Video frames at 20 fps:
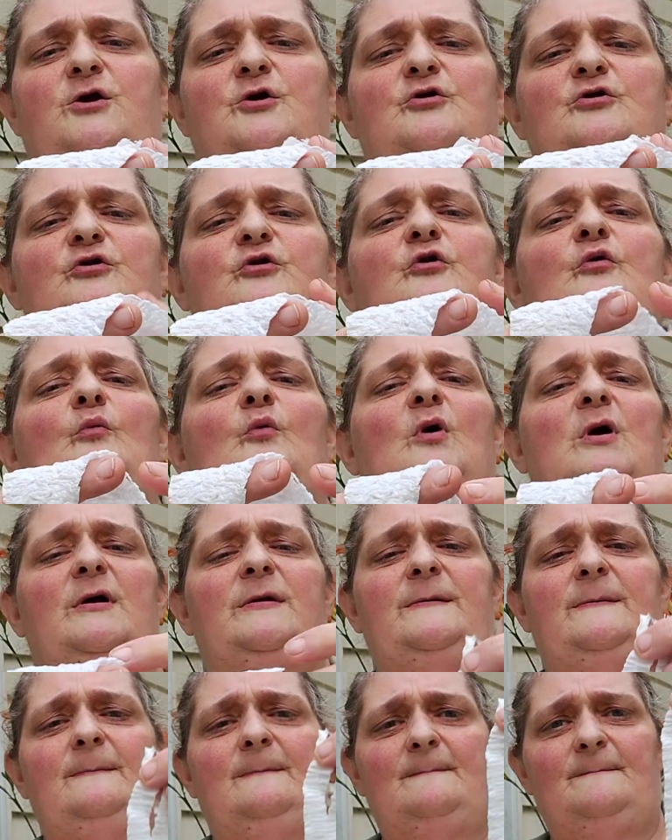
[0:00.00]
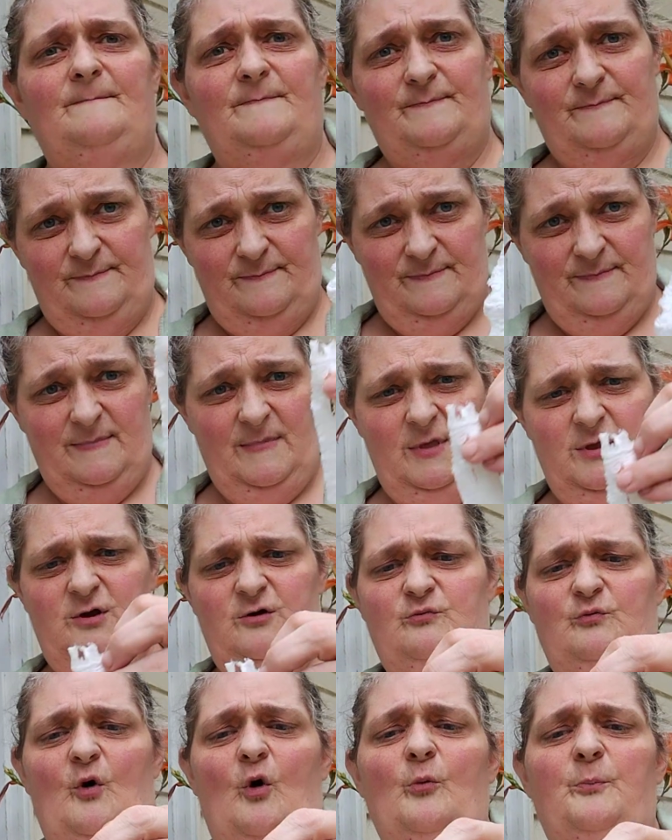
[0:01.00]
your new one,
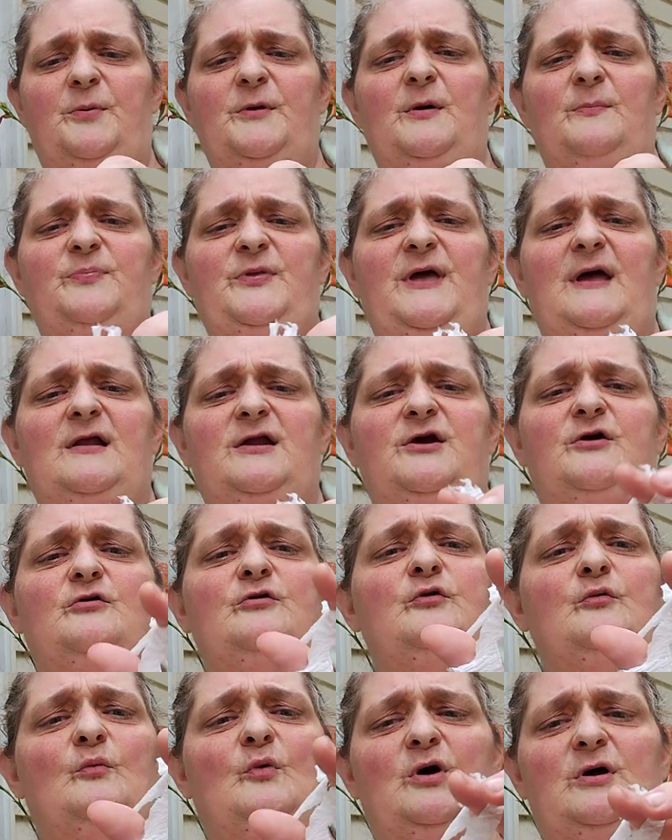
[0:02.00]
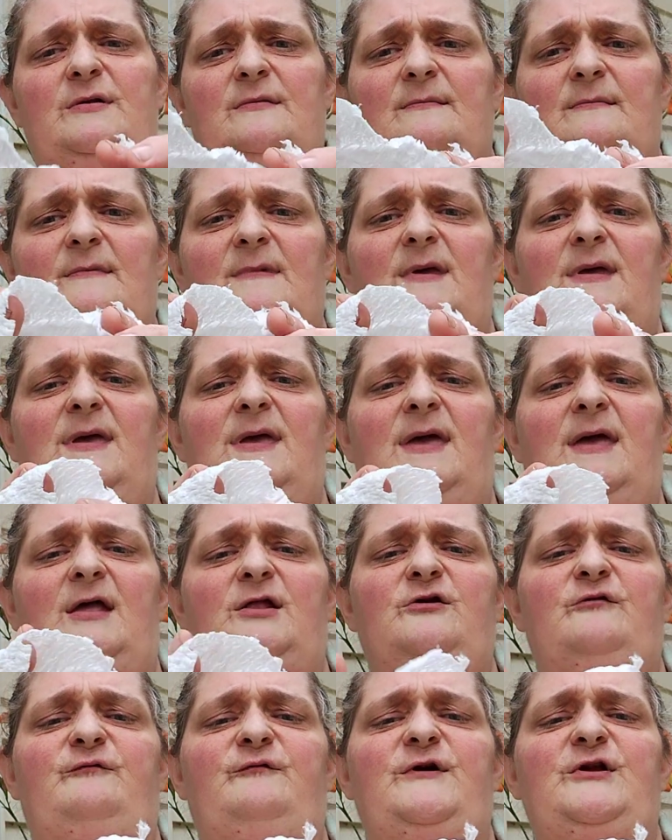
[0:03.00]
you open up the end of your new one,
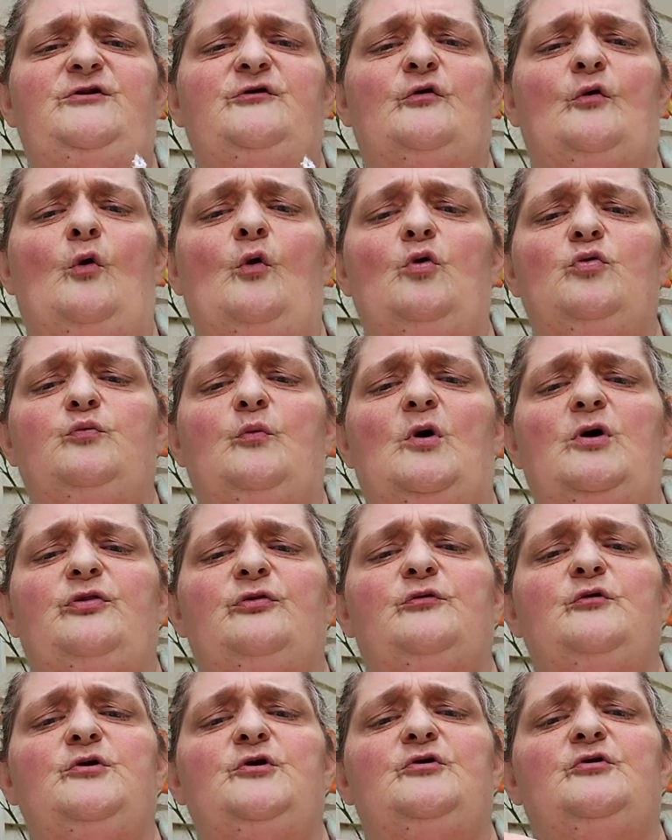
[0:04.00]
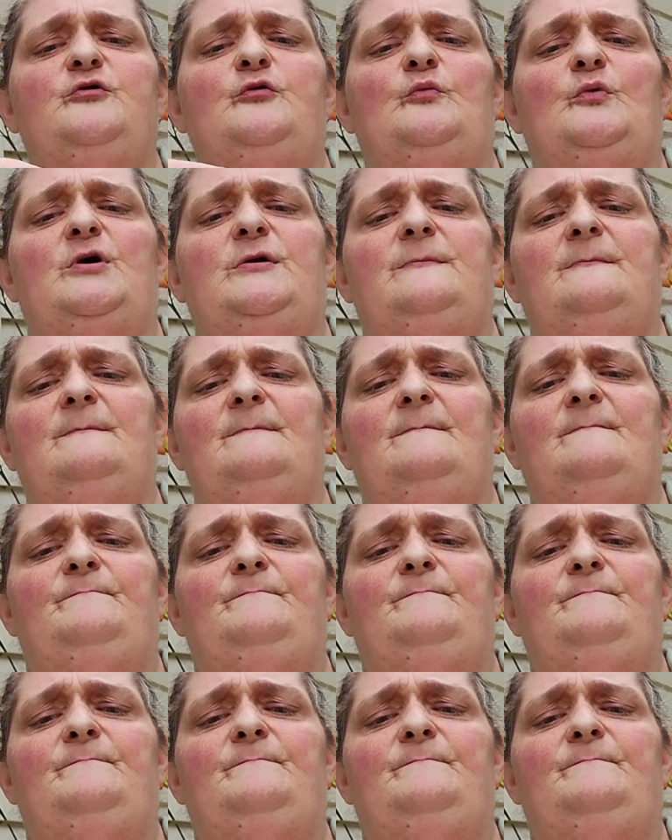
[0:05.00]
and you feed your old one through your new one.